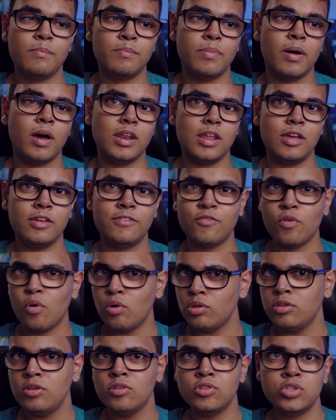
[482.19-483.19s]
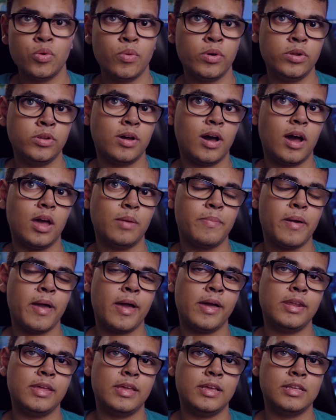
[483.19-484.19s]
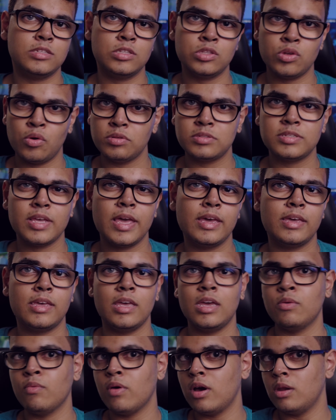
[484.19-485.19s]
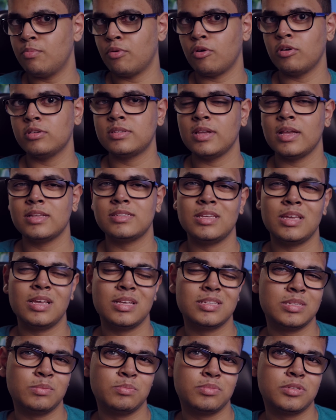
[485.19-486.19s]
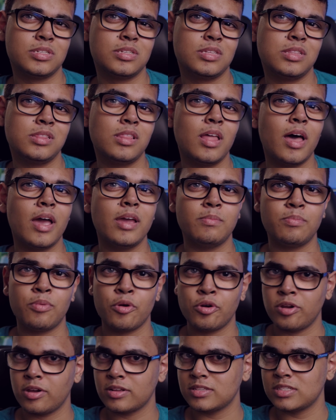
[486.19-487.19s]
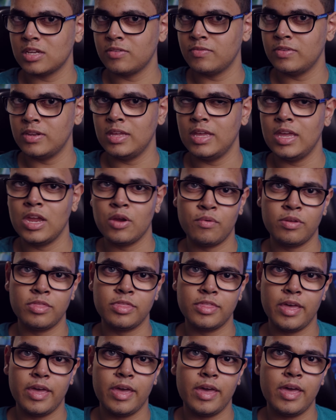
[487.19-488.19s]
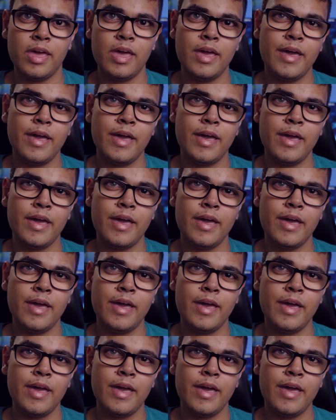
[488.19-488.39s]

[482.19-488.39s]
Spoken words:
But if all you do on your iPad is note-taking, word processing, some slight productivity here and there,